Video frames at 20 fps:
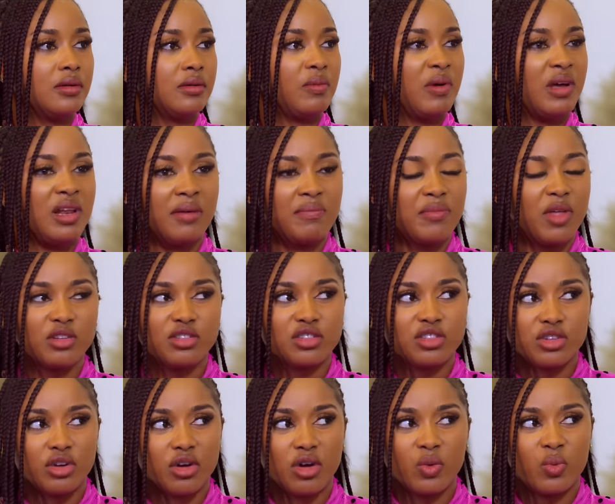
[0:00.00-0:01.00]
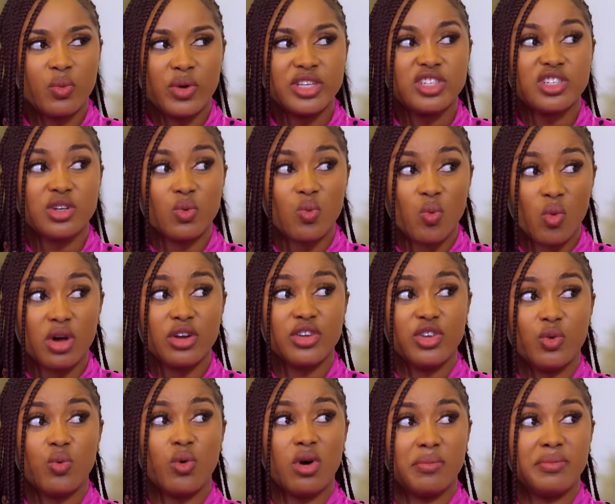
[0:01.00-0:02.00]
Well, I'm not sure which one
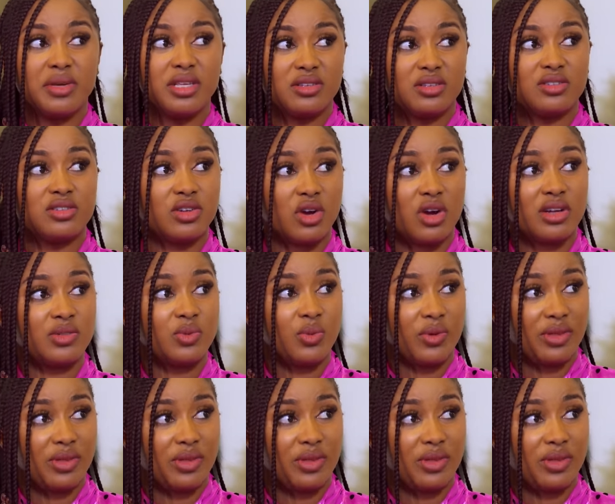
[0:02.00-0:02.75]
you want me to start